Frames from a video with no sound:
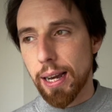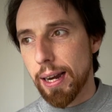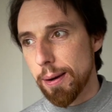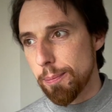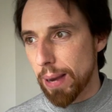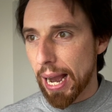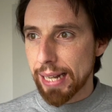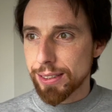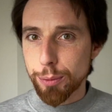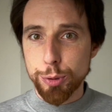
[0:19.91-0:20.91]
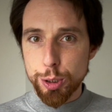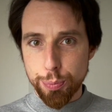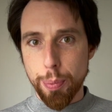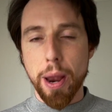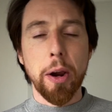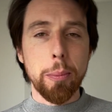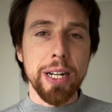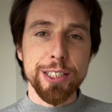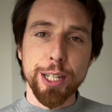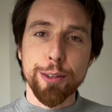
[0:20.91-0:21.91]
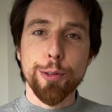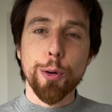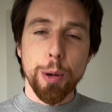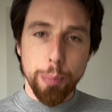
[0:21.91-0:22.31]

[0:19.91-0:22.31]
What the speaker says: and I'm just preparing myself for it,